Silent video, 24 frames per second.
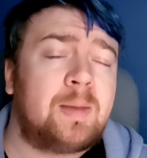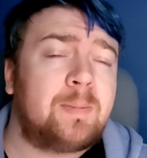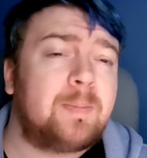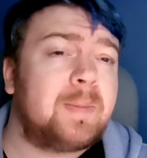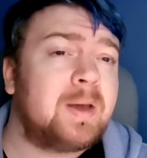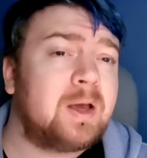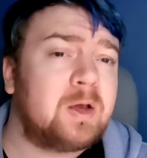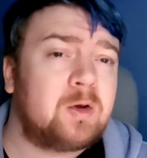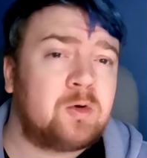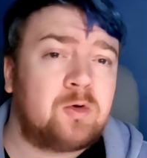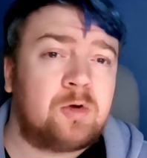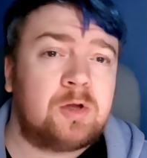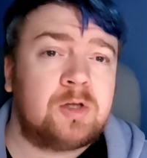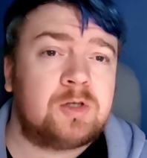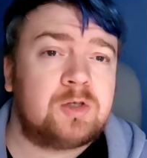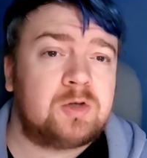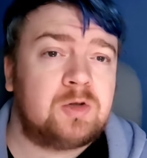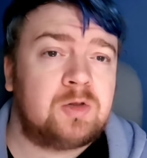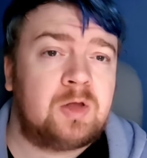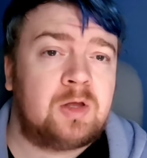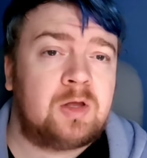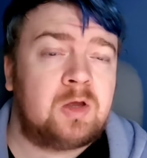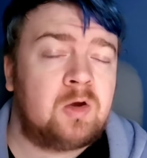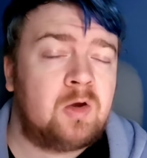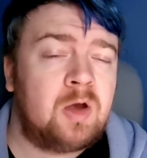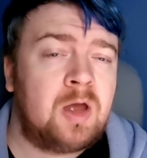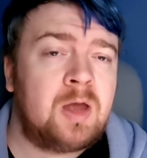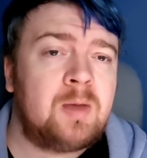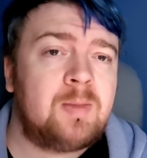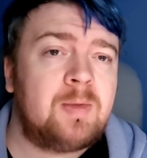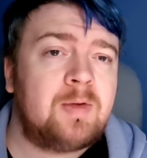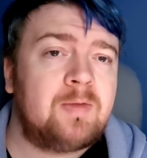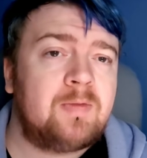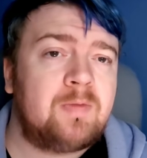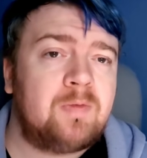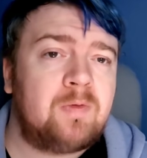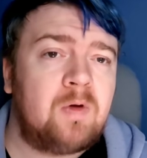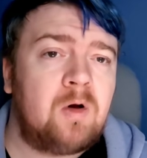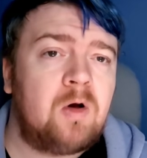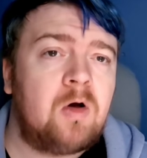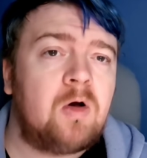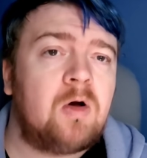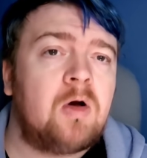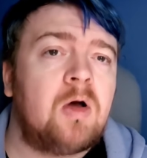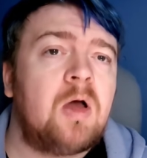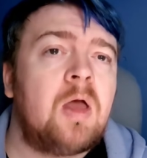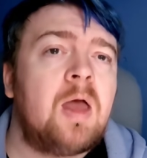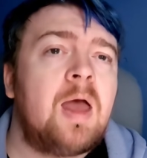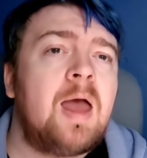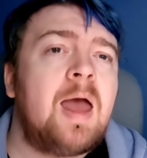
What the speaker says: big creature that you're aiming for,